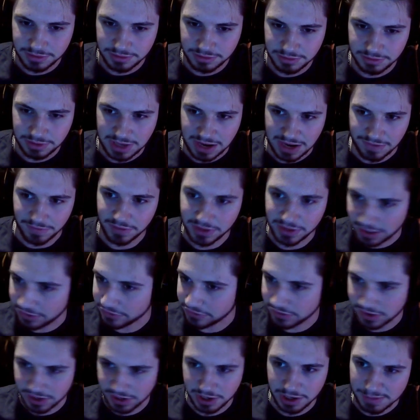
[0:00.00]
Everything else
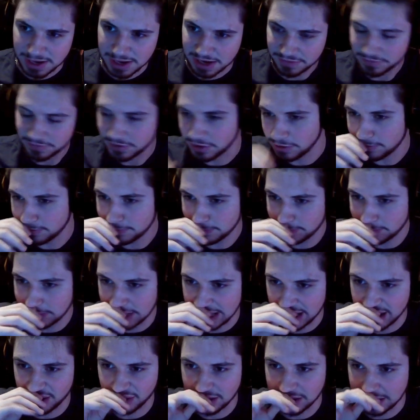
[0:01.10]
can come after,
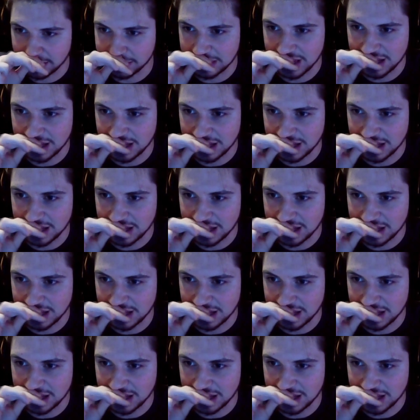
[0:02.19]
and I'll get